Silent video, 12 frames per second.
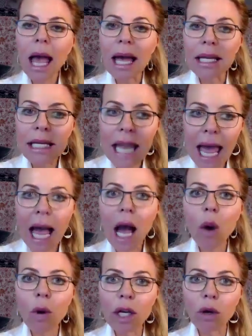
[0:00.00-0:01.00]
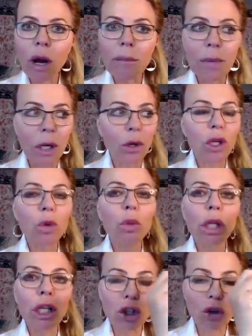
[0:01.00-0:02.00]
And now when you're up here, you
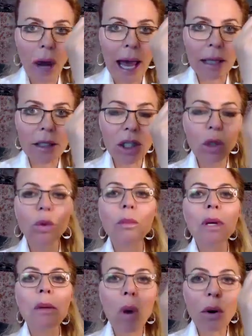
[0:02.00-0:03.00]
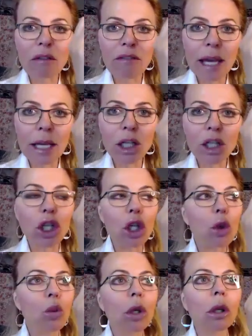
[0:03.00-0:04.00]
will attract, you will be motivated,
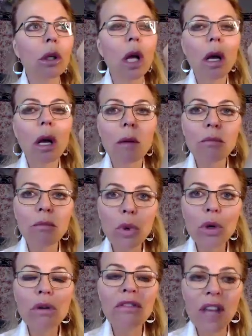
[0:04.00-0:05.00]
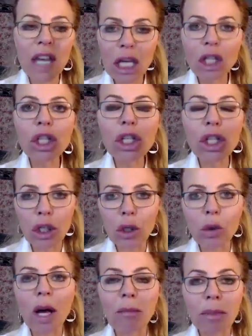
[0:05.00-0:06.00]
you will move
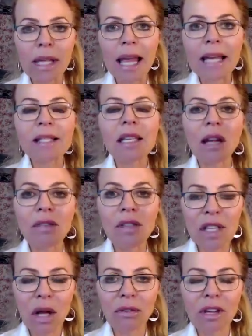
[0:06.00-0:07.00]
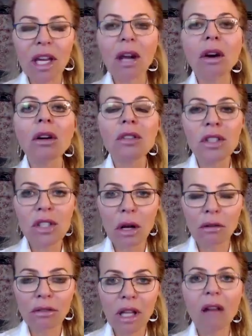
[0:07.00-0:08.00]
into a place of self-care,
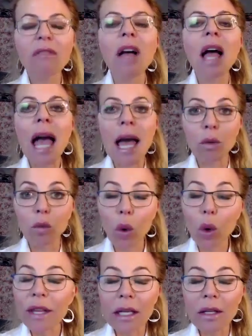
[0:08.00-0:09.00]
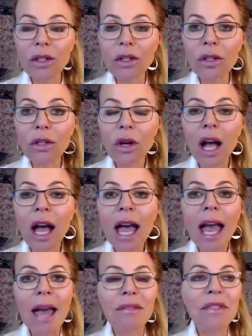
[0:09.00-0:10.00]
self-love, and worthiness.
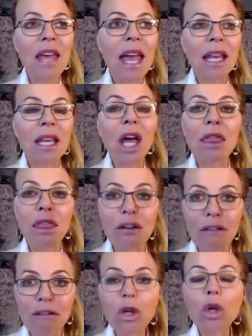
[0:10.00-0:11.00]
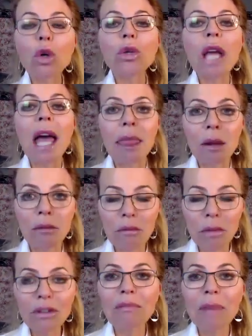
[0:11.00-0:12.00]
And then the food and the
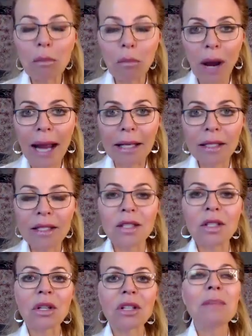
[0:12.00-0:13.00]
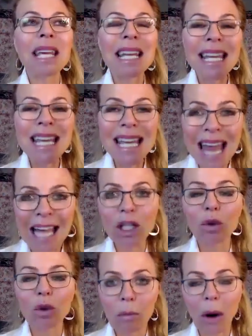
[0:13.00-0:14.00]
movement practice is going to be a
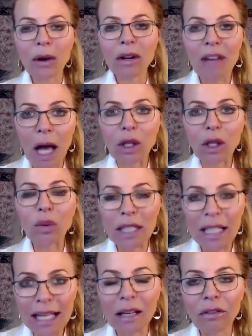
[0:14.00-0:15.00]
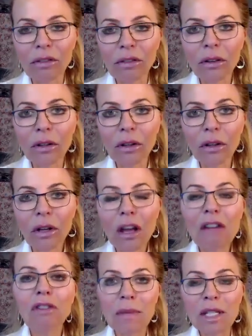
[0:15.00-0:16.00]
natural part of how you live
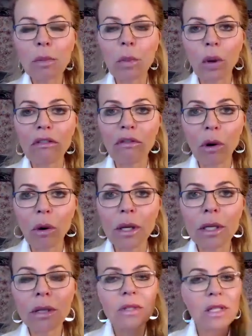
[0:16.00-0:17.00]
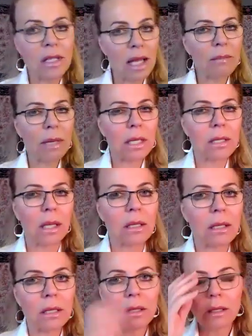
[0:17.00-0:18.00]
from this point forward. Does that make
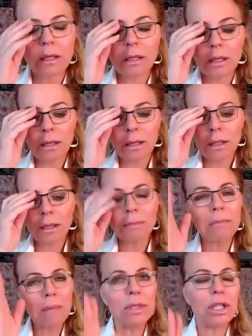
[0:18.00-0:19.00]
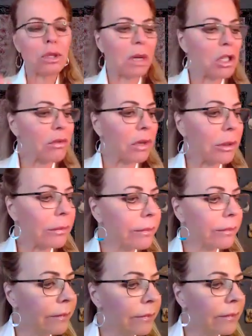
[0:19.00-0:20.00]
sense? Might be too much for you.
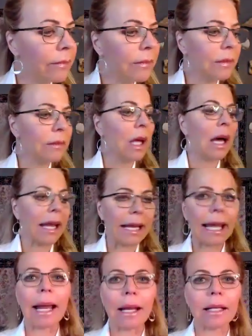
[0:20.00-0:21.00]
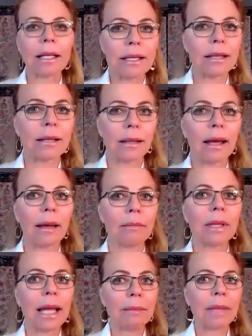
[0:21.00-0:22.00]
I get it, because
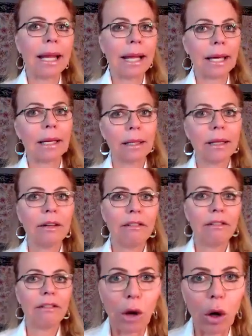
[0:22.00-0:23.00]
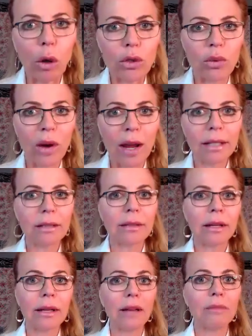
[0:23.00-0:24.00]
I'm like a fire hose, right?
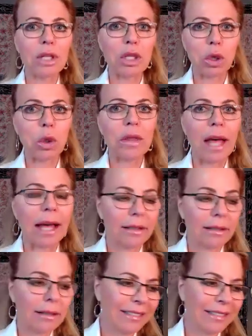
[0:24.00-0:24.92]
I've been told that.